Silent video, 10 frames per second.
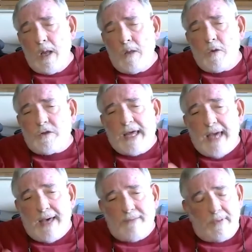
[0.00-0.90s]

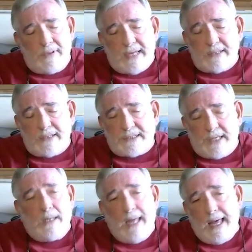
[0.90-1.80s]
they
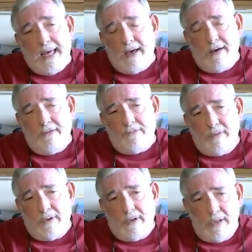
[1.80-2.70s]
still have
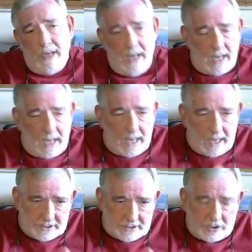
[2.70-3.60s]

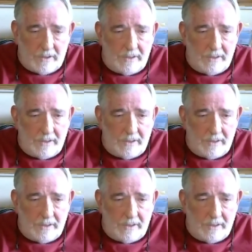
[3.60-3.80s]
a certain